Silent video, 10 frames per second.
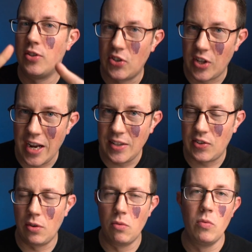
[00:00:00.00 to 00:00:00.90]

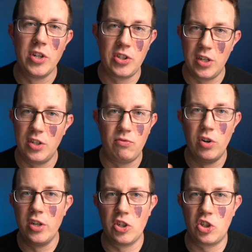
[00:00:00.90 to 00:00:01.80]
sites, which is
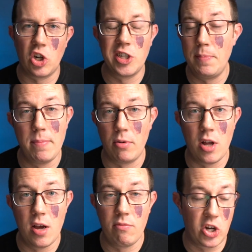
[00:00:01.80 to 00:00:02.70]
really just charging people
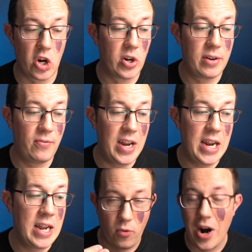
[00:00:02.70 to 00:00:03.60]
a recurring
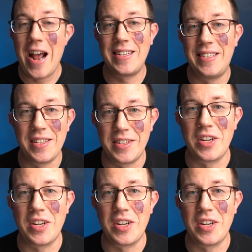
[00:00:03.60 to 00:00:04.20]
fee for access to